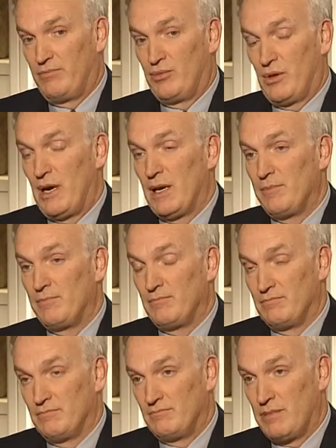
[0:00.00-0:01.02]
prime
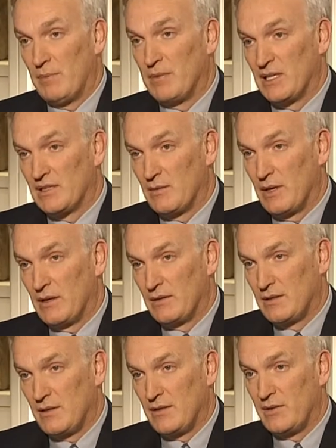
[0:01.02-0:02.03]
public square.
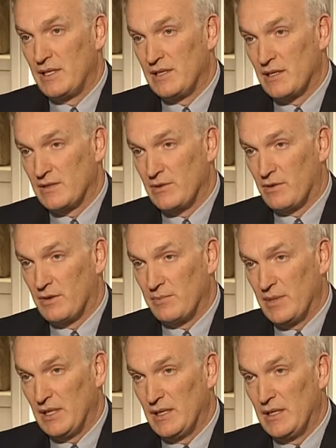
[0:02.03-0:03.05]
It's a 36-story
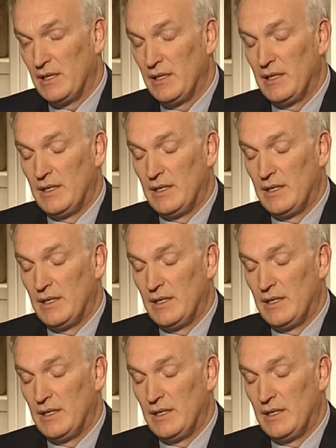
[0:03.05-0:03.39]
building,